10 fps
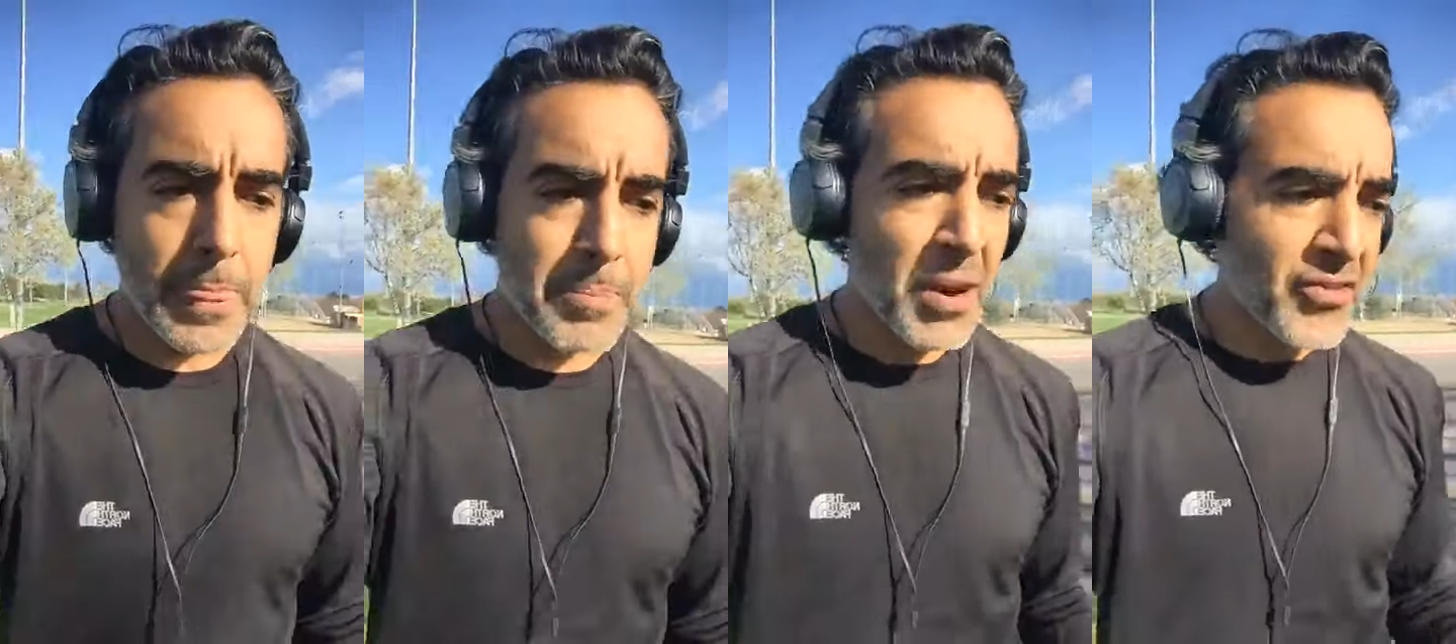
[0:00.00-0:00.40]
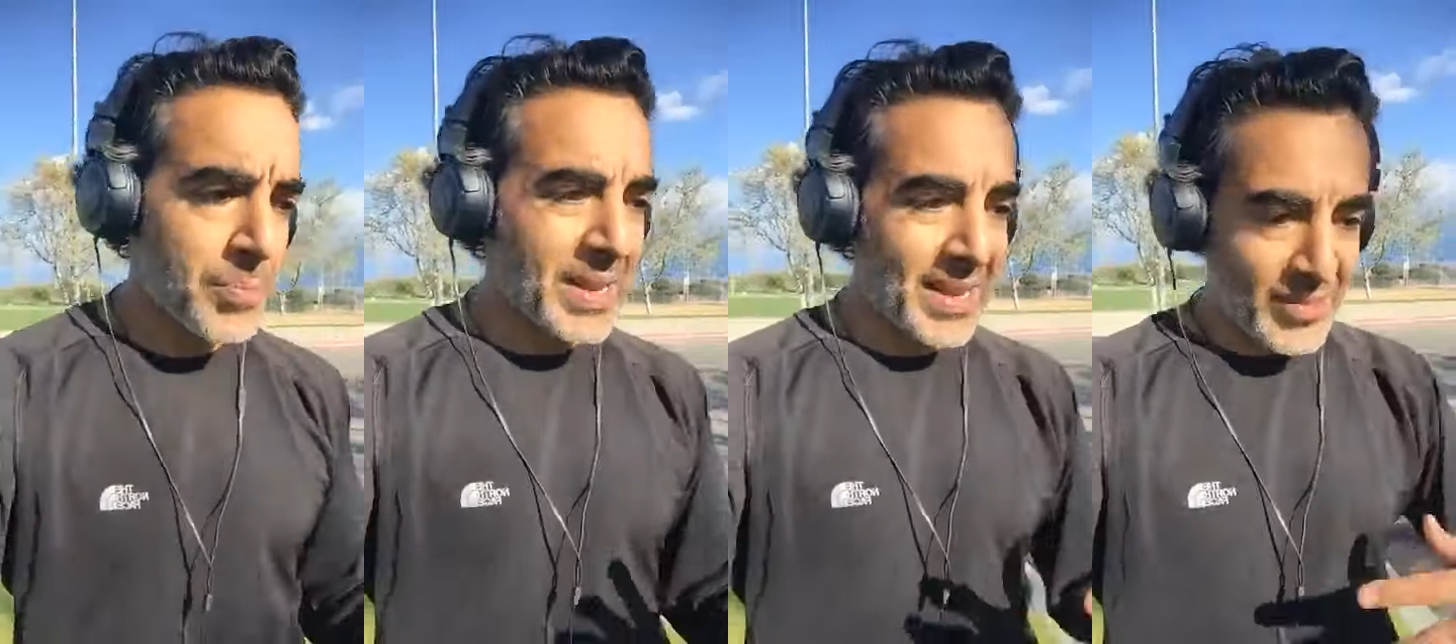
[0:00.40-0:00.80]
perfect,
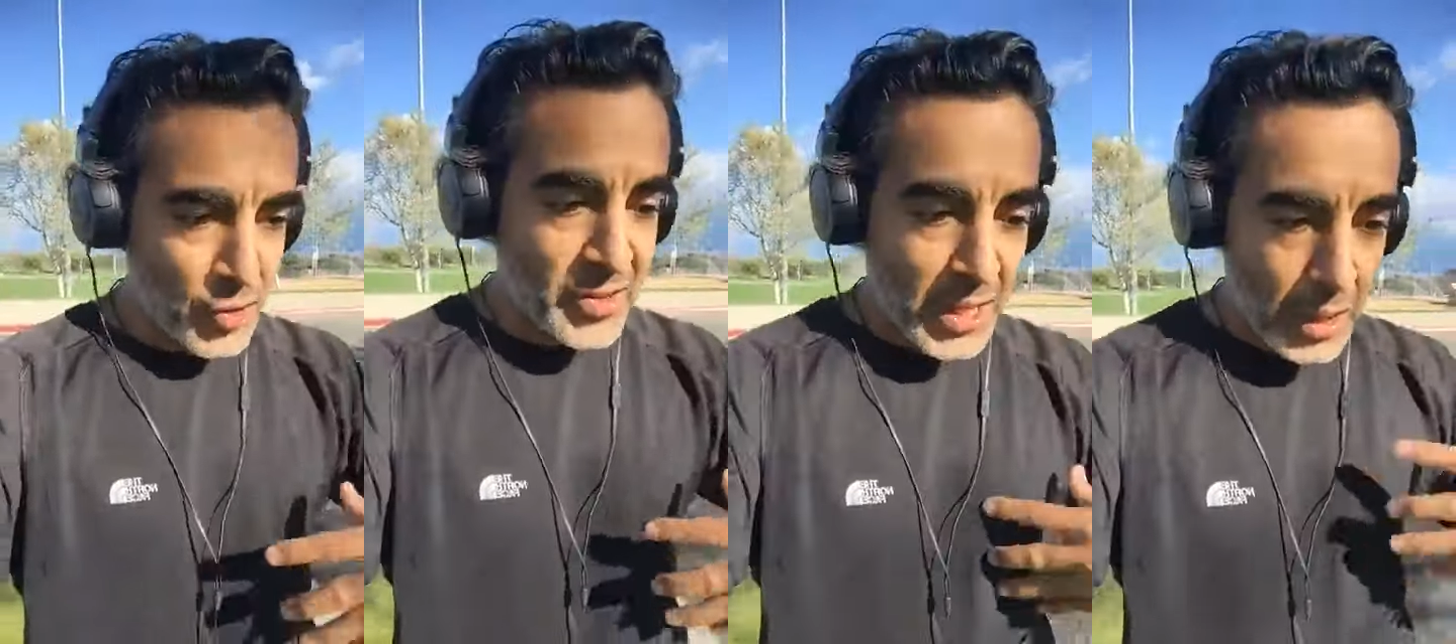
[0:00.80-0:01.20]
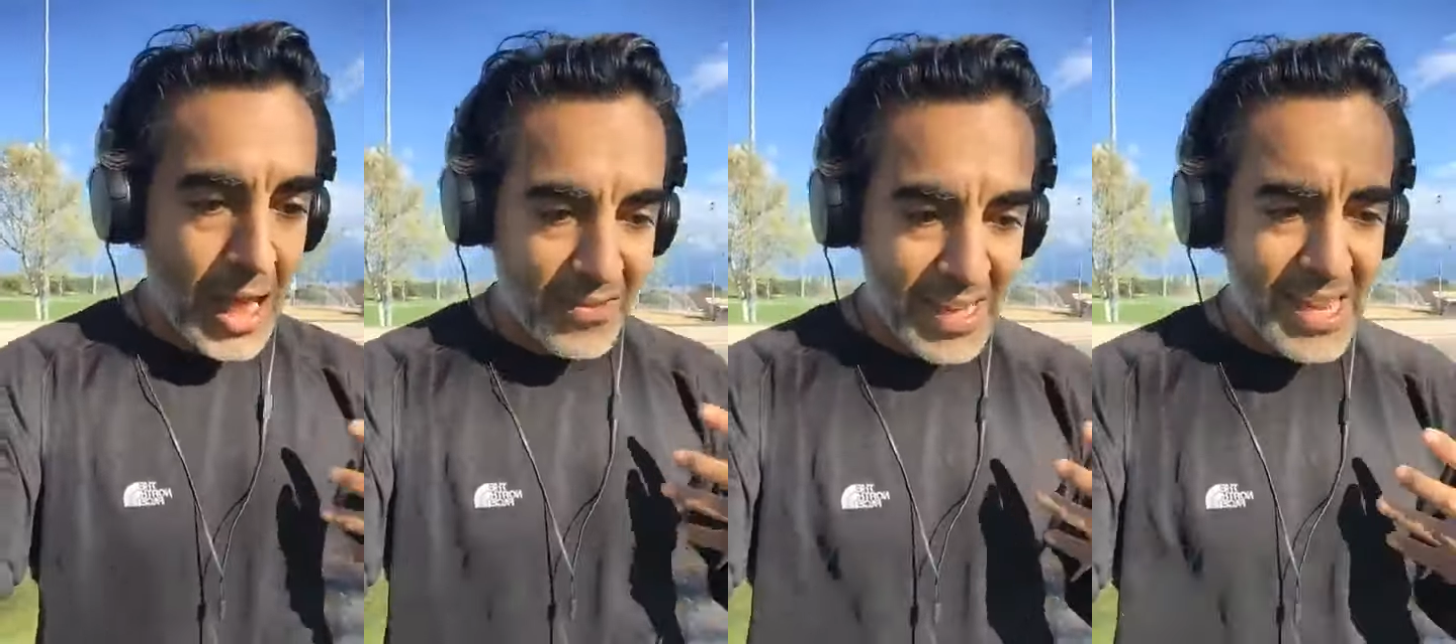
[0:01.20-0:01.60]
because you still
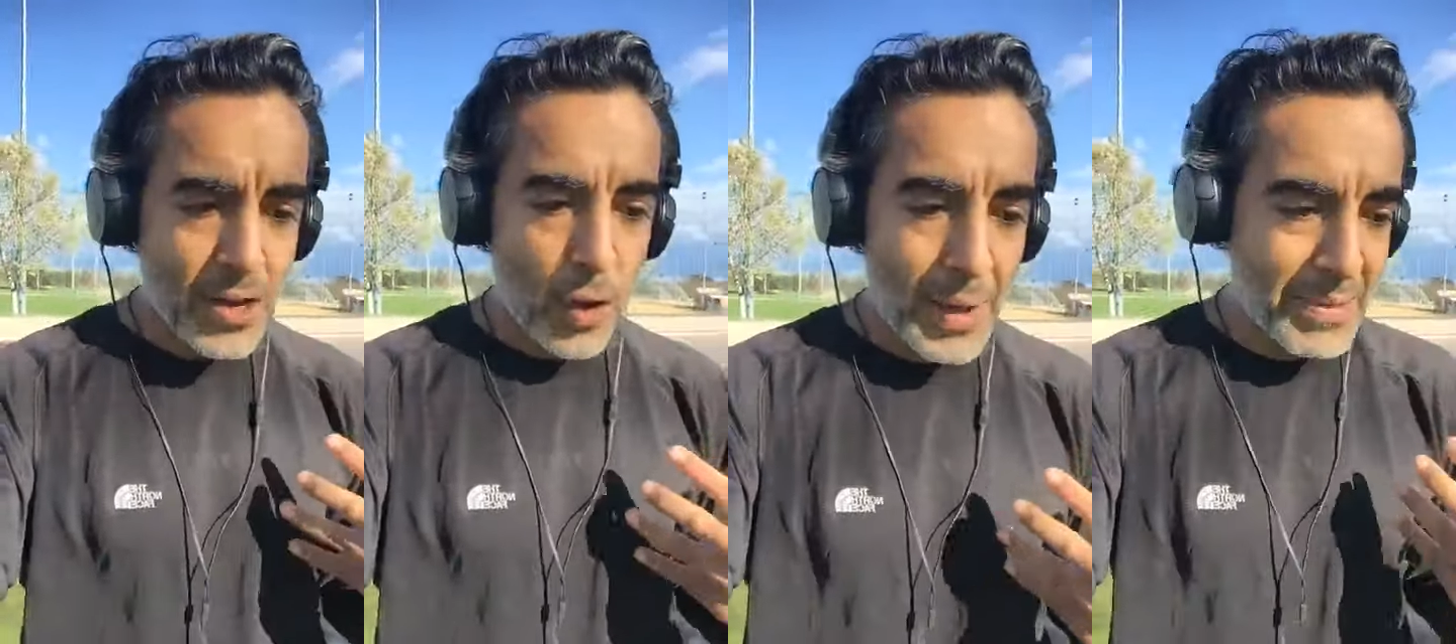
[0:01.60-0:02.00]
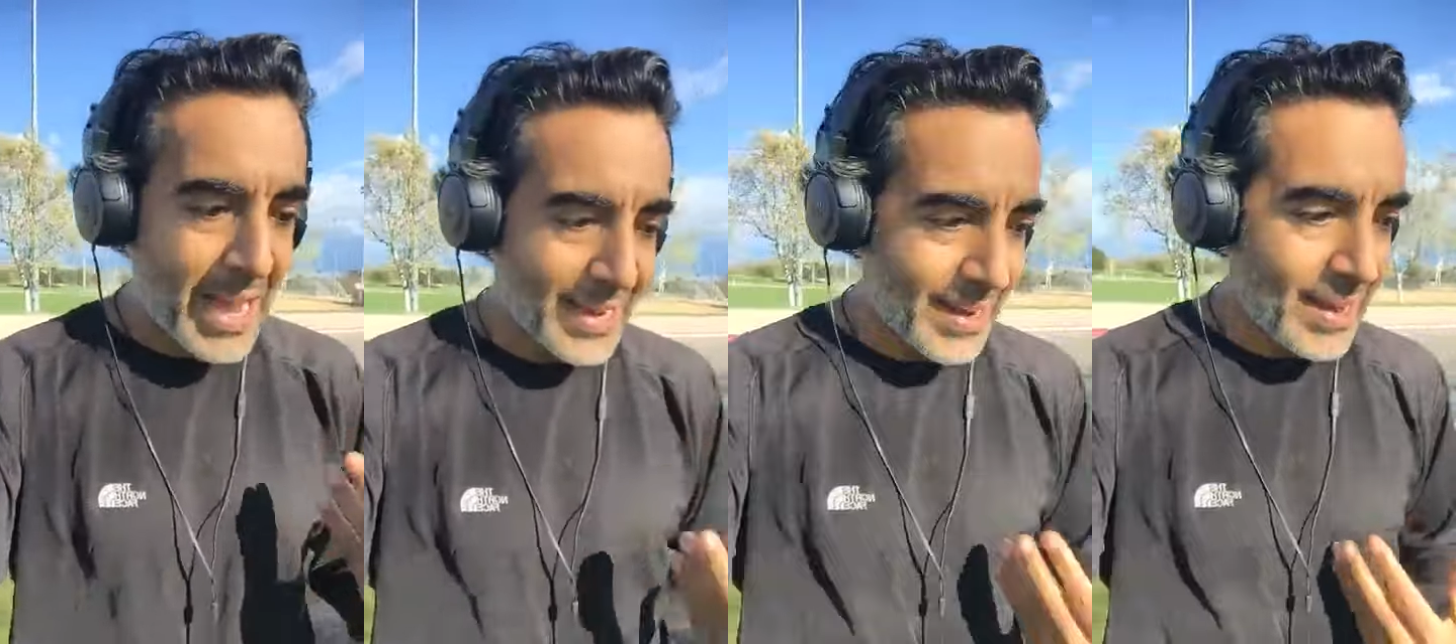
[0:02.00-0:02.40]
have an ego. I'm
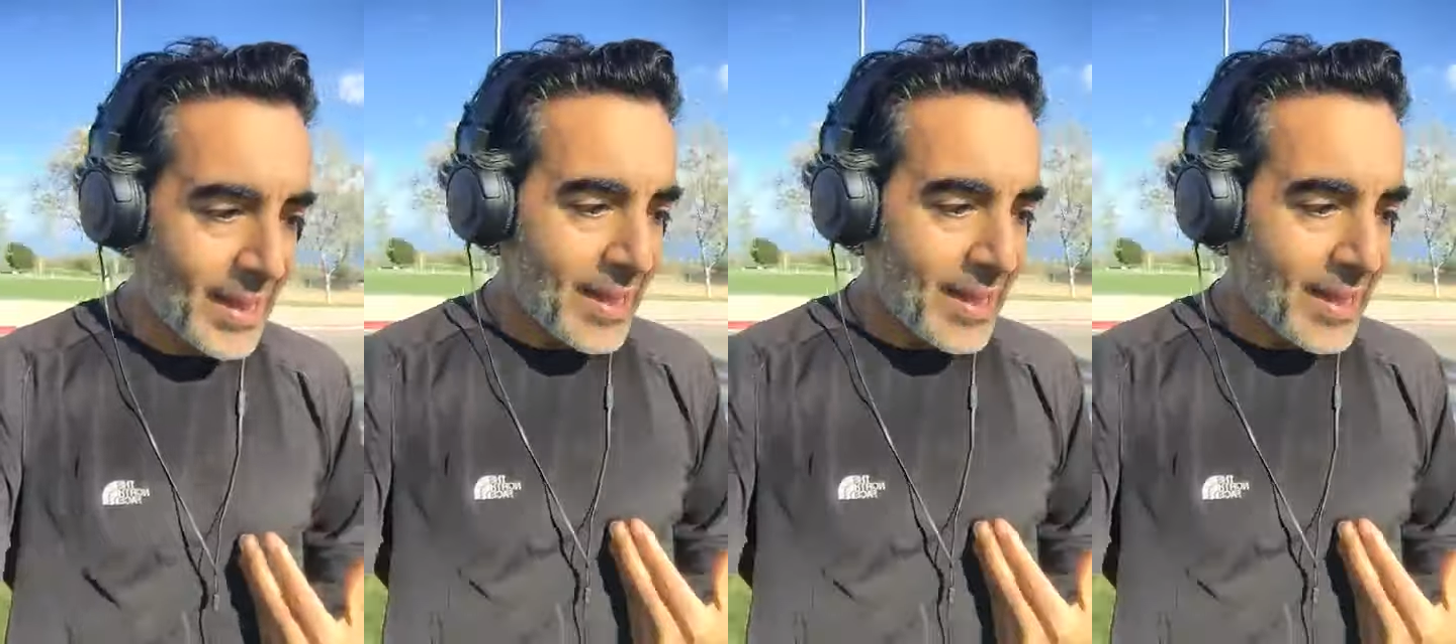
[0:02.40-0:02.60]
not gonna